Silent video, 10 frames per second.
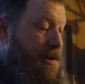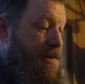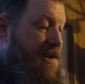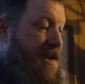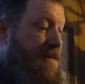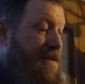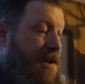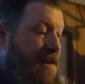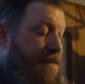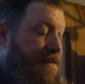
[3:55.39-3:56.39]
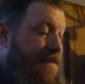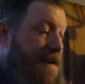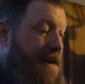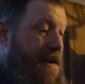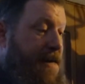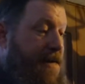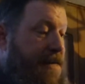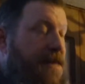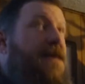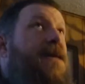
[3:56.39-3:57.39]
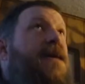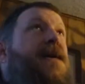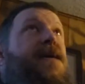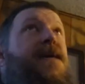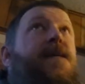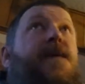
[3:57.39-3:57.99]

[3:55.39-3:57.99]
saving that fawn, it